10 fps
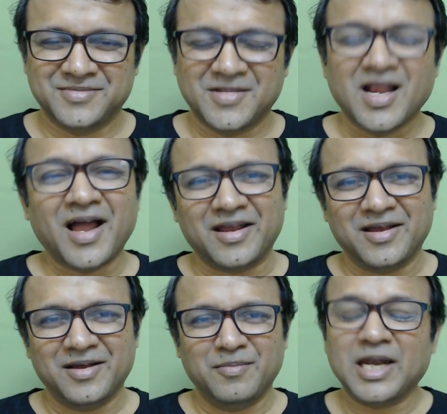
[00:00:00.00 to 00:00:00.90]
Hi,
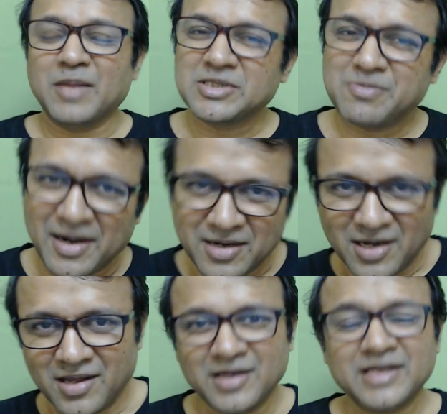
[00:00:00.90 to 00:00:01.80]
my name is
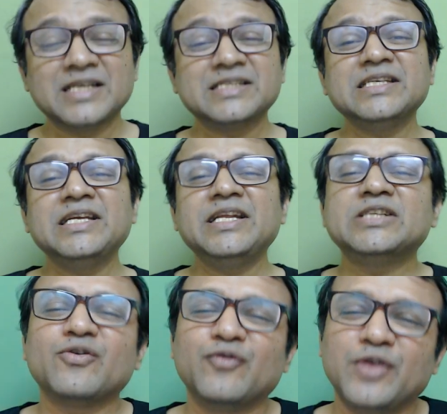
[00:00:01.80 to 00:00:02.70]
Patrick. It's a series
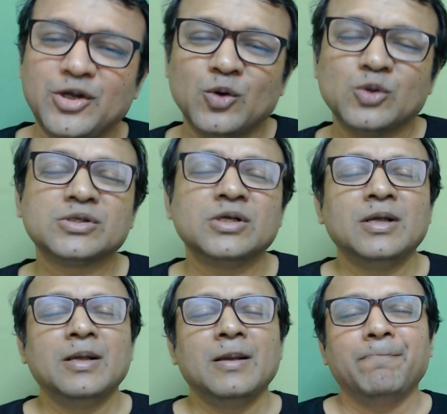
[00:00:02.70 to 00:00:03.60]
of videos
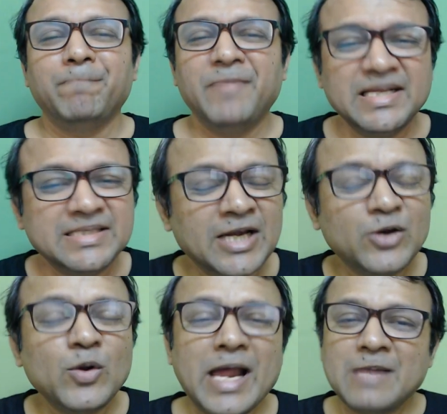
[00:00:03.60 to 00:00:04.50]
basically
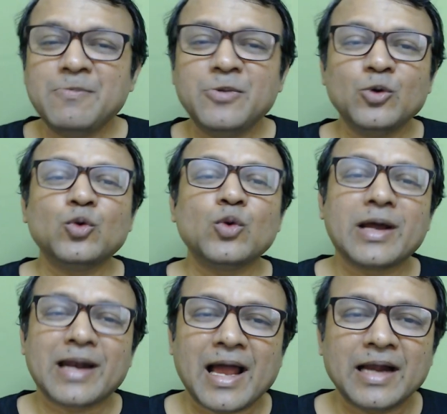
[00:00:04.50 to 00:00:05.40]
to help you to
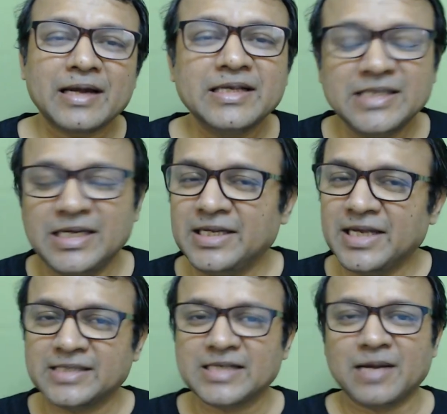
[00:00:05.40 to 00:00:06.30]
crack the CET
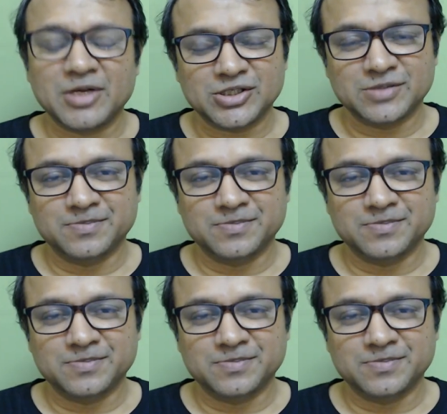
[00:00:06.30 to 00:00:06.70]
examination.